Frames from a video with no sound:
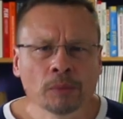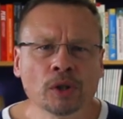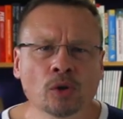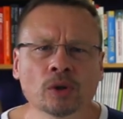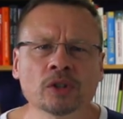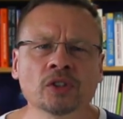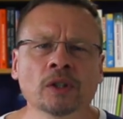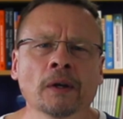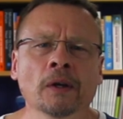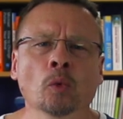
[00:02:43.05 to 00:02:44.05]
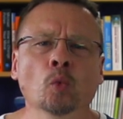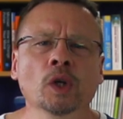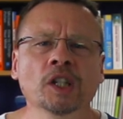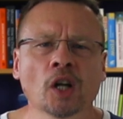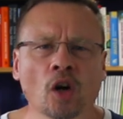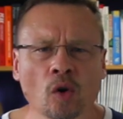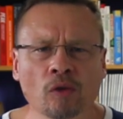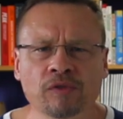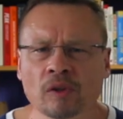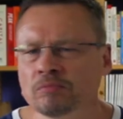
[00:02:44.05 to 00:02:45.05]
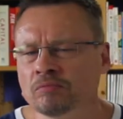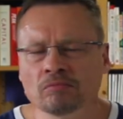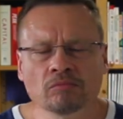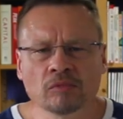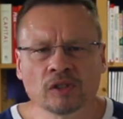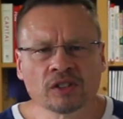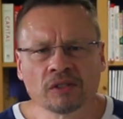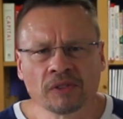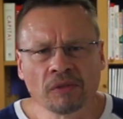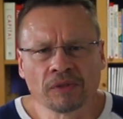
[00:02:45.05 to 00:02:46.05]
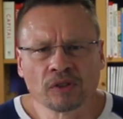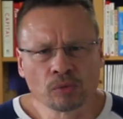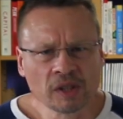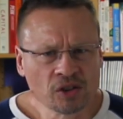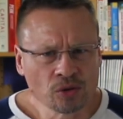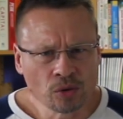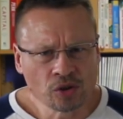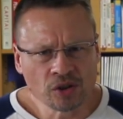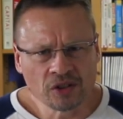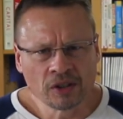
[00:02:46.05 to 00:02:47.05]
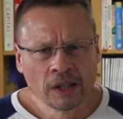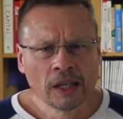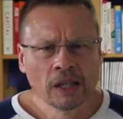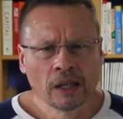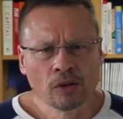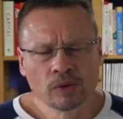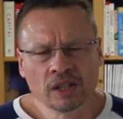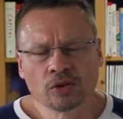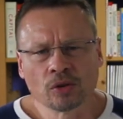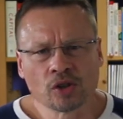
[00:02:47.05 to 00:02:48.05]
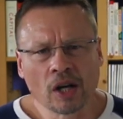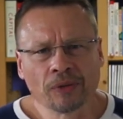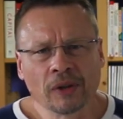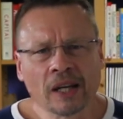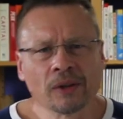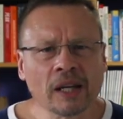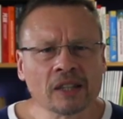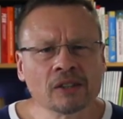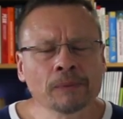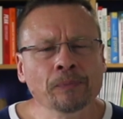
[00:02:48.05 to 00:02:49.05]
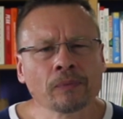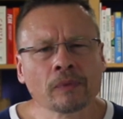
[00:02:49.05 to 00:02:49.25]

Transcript: Because we know from lots of different research out there that